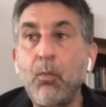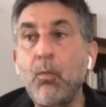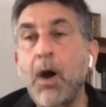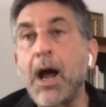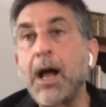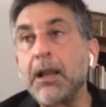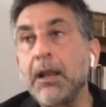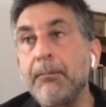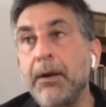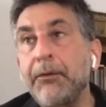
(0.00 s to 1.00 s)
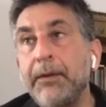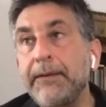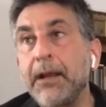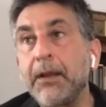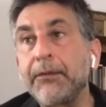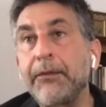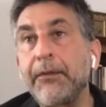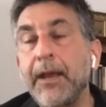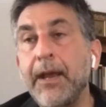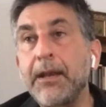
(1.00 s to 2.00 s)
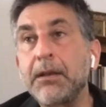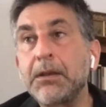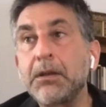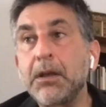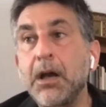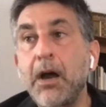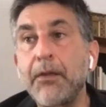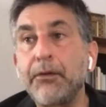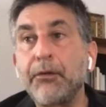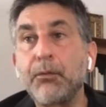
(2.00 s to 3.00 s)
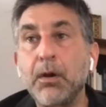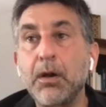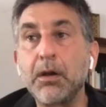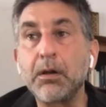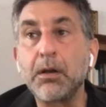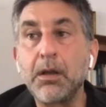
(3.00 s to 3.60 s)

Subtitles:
while BuzzFeed tells us that others were